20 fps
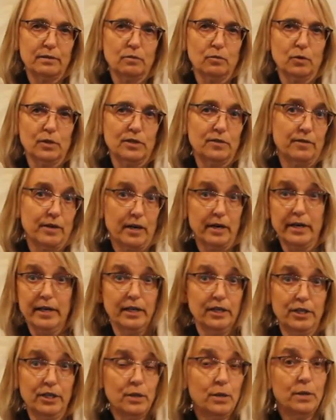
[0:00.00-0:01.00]
was very
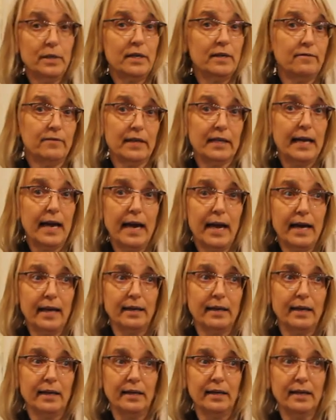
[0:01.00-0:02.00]
intuitive again,
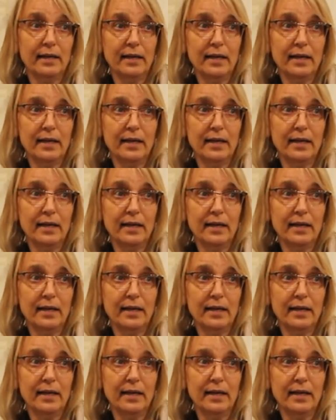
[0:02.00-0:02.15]
and